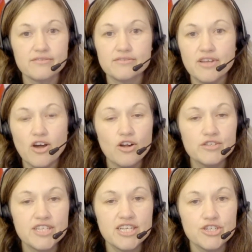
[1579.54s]
All
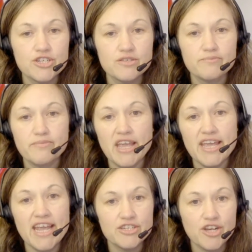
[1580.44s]
teachers make
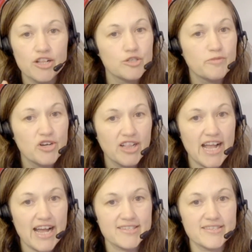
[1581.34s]
$8 per
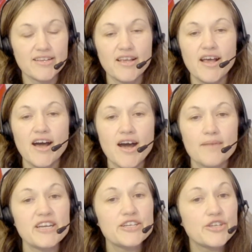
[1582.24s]
class.
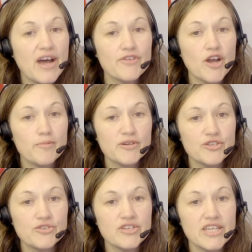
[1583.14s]
Then you have an
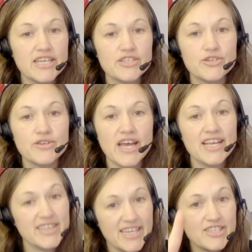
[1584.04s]
opportunity to get
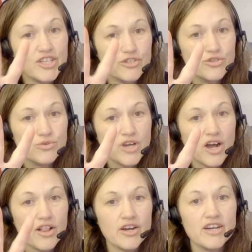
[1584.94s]
at least a
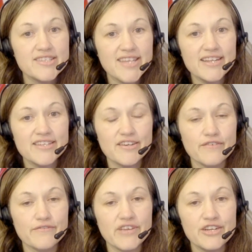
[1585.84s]
$2
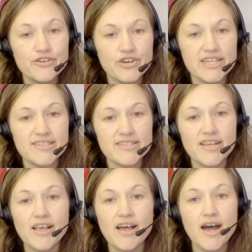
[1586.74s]
incentive increase.
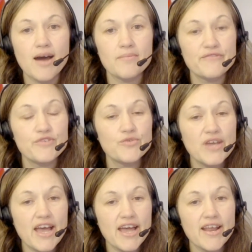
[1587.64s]
If you
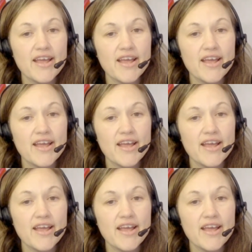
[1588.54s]
get